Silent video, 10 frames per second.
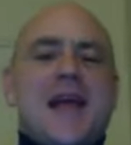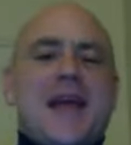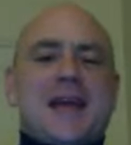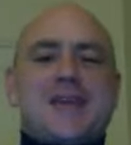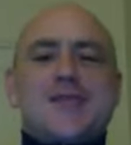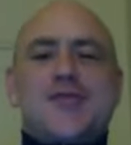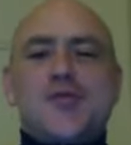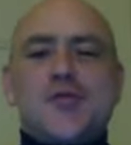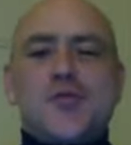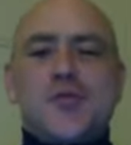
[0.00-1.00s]
and
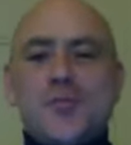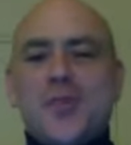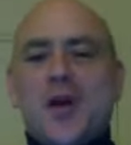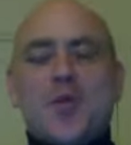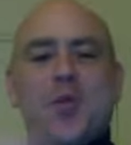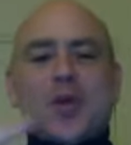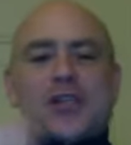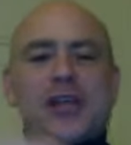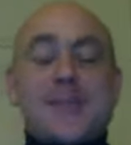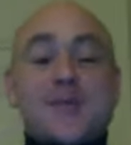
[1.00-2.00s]
do
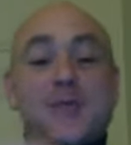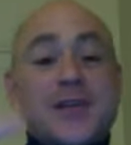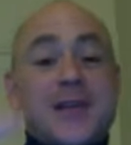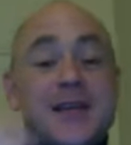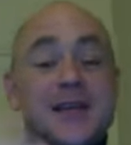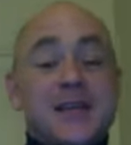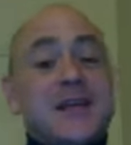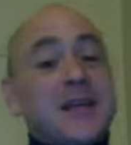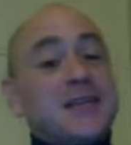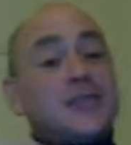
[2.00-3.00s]
workshops with kids
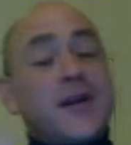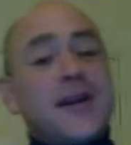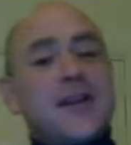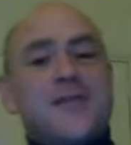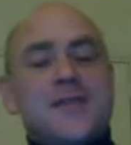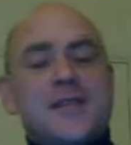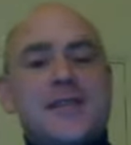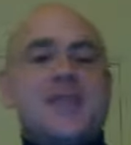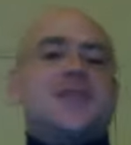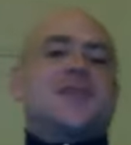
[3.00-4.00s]
and training for
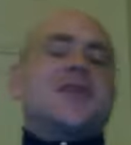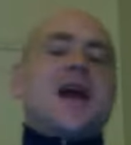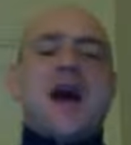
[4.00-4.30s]
teachers